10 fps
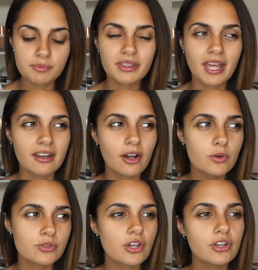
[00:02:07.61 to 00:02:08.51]
But then I
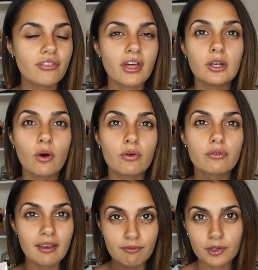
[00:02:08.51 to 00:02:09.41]
also know that a lot
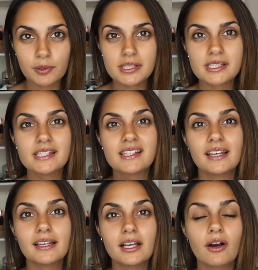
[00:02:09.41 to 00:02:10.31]
of influencers
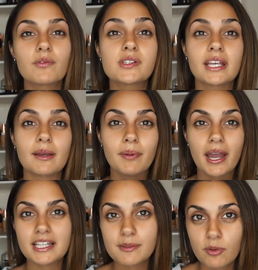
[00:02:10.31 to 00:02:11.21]
that obviously get
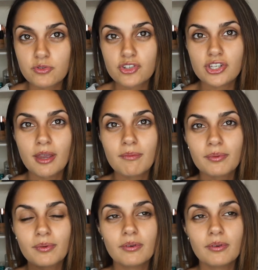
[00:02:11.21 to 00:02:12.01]
paid sponsorship